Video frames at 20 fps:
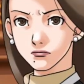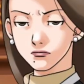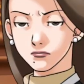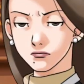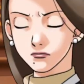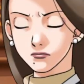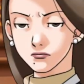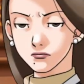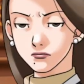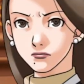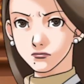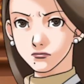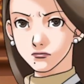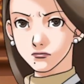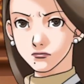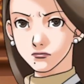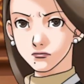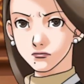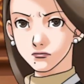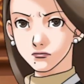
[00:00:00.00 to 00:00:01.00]
Mia!
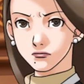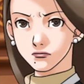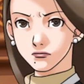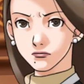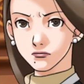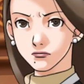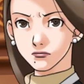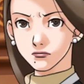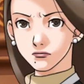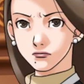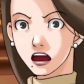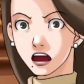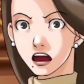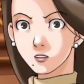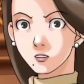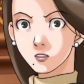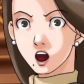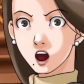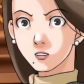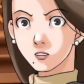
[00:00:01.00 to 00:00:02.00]
I mean, Chief!
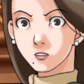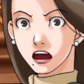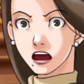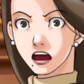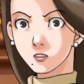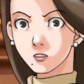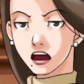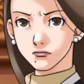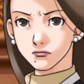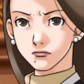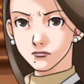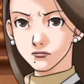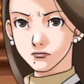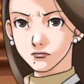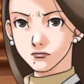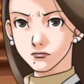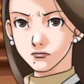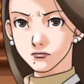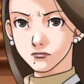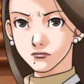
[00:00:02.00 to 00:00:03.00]
Listen
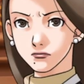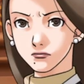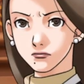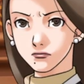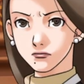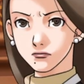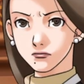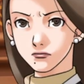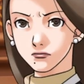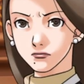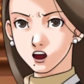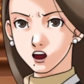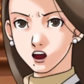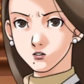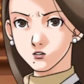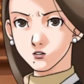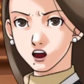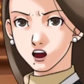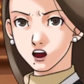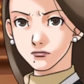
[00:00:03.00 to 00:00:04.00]
up, Wright?
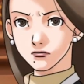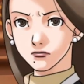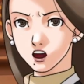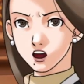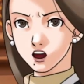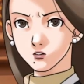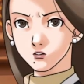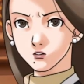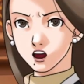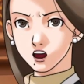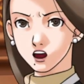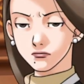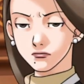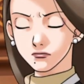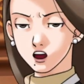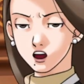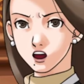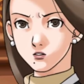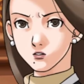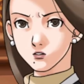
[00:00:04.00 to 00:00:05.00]
Don't
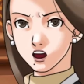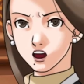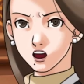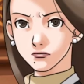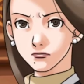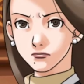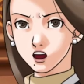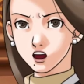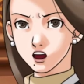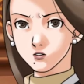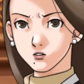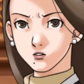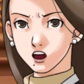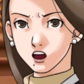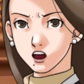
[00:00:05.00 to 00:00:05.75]
throw this one away.